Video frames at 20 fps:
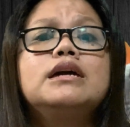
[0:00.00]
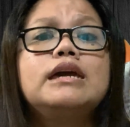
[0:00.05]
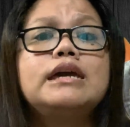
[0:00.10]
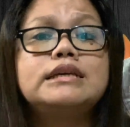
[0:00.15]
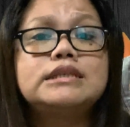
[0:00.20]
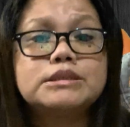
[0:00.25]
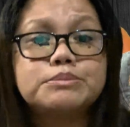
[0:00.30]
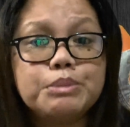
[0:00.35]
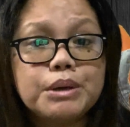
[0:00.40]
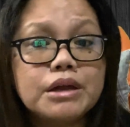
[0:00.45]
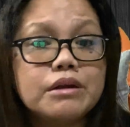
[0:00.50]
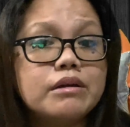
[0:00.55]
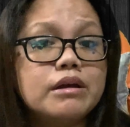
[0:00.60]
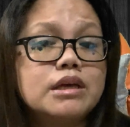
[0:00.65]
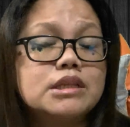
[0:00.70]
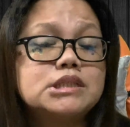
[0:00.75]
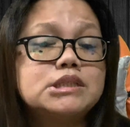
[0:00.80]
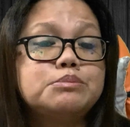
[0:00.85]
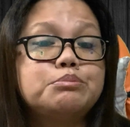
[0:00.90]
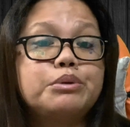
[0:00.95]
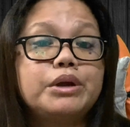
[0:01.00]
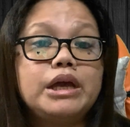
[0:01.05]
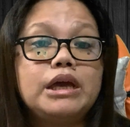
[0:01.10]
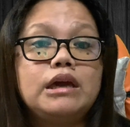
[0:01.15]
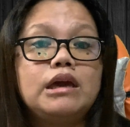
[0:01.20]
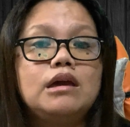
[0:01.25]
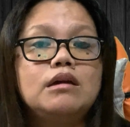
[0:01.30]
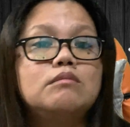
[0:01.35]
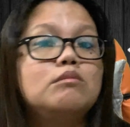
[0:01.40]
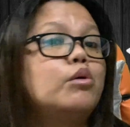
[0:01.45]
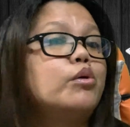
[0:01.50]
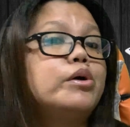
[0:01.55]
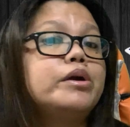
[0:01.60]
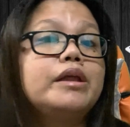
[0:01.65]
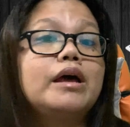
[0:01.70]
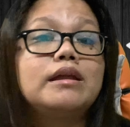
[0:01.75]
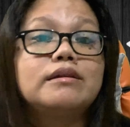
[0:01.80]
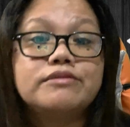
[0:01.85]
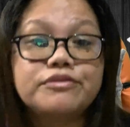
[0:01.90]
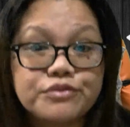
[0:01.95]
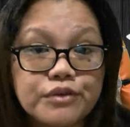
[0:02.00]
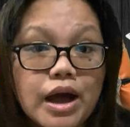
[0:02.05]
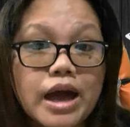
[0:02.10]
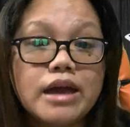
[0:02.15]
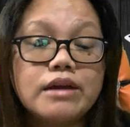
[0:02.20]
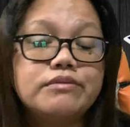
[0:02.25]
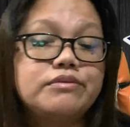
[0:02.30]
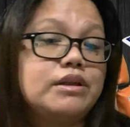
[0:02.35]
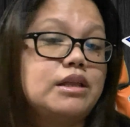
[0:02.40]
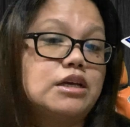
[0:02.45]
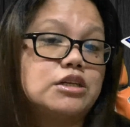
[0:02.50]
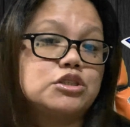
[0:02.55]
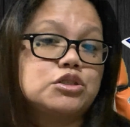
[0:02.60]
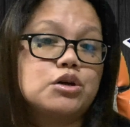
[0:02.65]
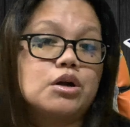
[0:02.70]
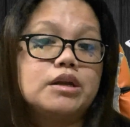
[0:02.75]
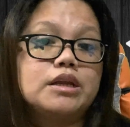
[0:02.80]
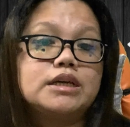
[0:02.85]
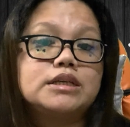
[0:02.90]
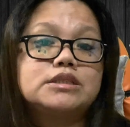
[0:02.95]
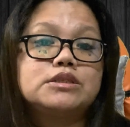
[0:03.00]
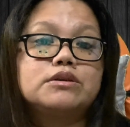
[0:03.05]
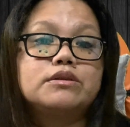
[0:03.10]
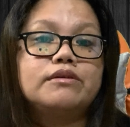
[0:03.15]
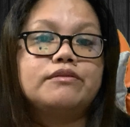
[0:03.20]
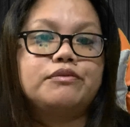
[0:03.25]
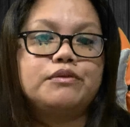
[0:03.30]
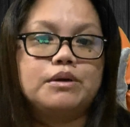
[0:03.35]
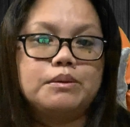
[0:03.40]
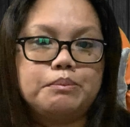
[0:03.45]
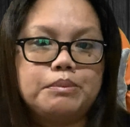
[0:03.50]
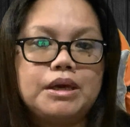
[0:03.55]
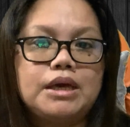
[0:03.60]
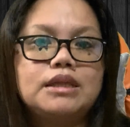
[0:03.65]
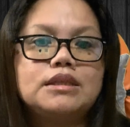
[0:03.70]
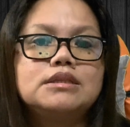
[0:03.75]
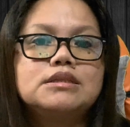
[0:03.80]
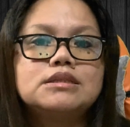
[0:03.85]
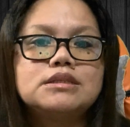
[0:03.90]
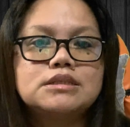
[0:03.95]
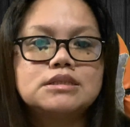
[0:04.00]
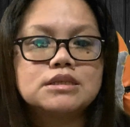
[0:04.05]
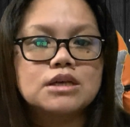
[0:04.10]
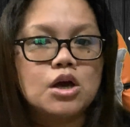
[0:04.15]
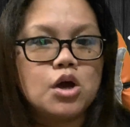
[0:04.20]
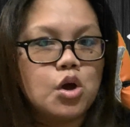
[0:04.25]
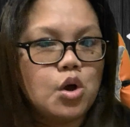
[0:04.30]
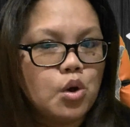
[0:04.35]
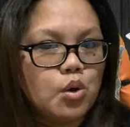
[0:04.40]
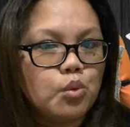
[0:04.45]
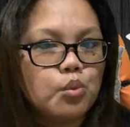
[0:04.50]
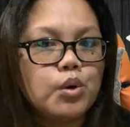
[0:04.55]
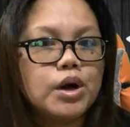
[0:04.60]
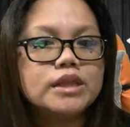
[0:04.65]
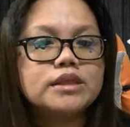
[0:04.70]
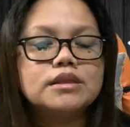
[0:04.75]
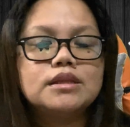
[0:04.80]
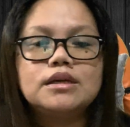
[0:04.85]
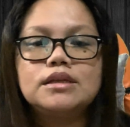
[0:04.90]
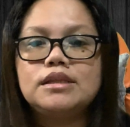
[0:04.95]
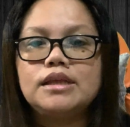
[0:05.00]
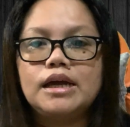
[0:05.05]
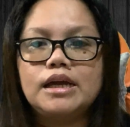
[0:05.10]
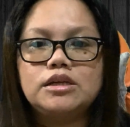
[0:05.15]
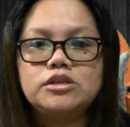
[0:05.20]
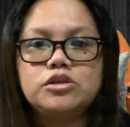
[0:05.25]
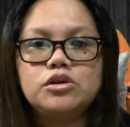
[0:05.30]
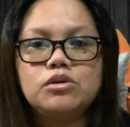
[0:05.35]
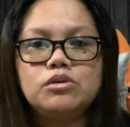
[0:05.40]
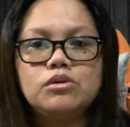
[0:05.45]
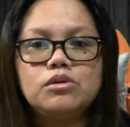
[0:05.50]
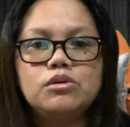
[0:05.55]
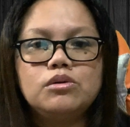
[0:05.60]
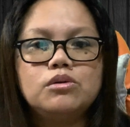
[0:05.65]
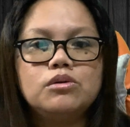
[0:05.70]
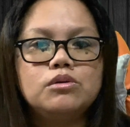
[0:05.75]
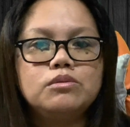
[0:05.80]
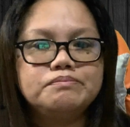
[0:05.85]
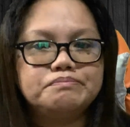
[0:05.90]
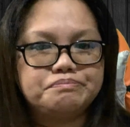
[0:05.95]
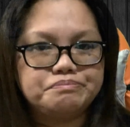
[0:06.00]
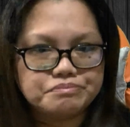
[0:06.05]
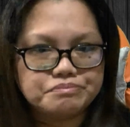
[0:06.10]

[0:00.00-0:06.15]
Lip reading: experience bringing more than 5 electronics to the Philippines. What did they do?